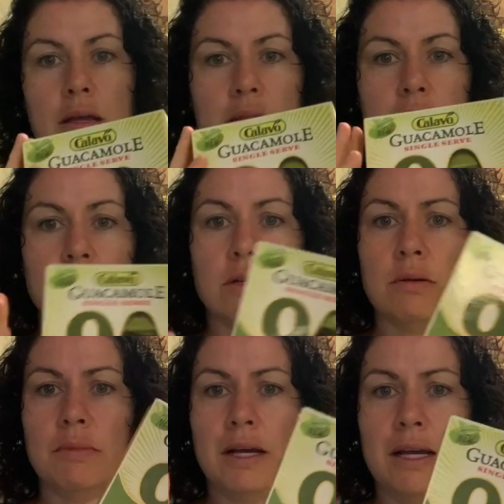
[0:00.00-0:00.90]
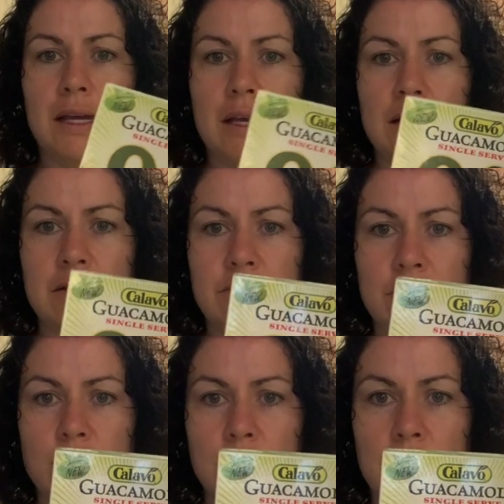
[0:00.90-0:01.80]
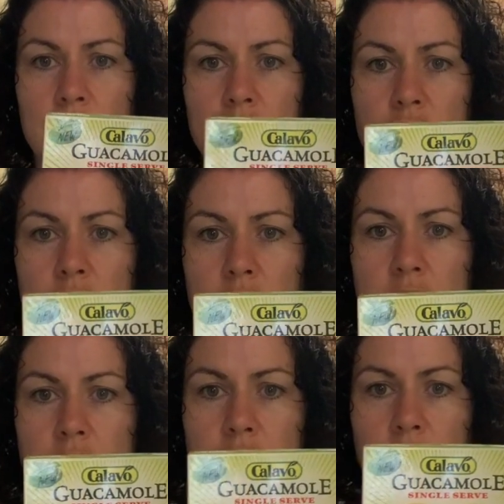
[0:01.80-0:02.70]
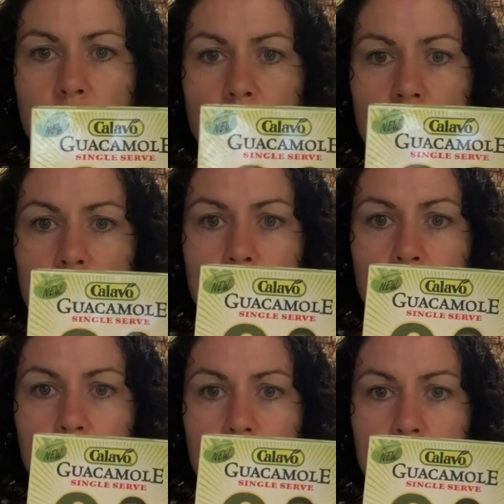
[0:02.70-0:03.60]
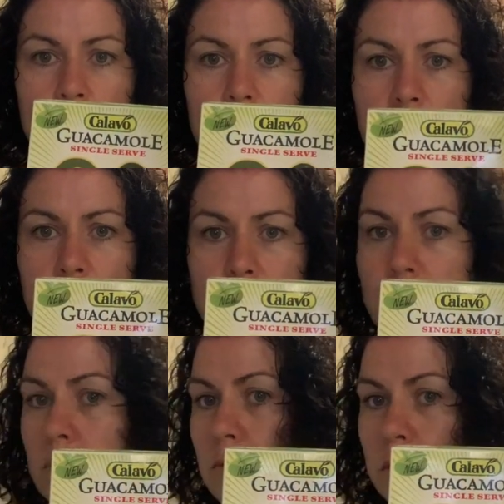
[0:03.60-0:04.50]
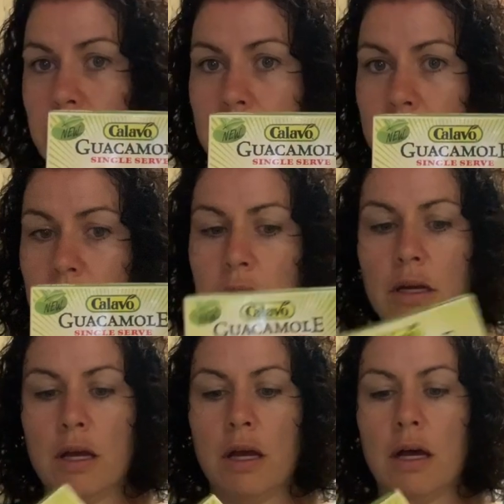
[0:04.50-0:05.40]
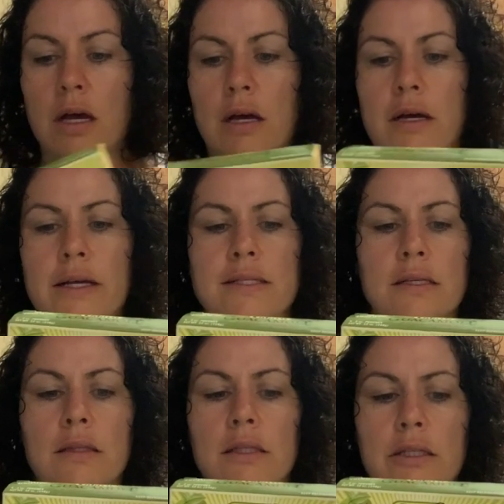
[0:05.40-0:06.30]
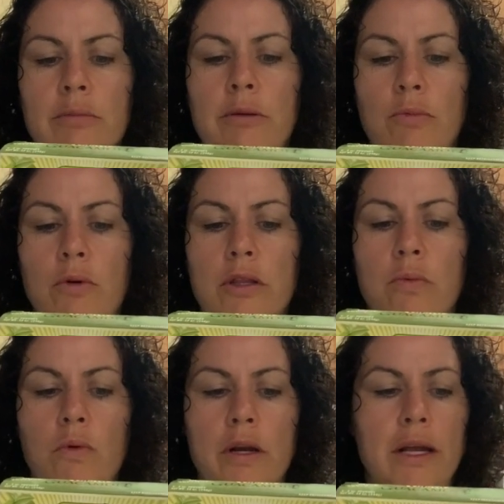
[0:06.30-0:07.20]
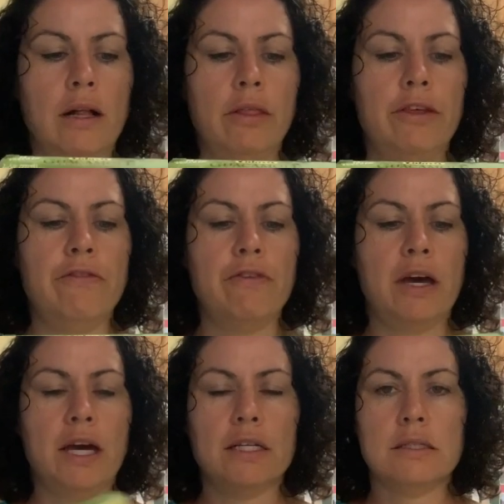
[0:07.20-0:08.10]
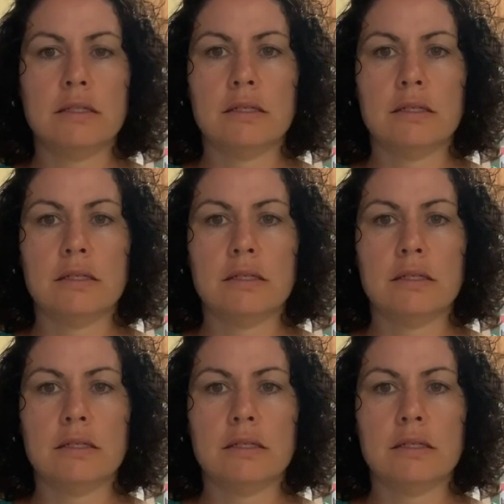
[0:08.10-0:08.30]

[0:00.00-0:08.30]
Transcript: These are my individual servings of guacamole, in case you were wondering. It's a little bit more than one healthy fat.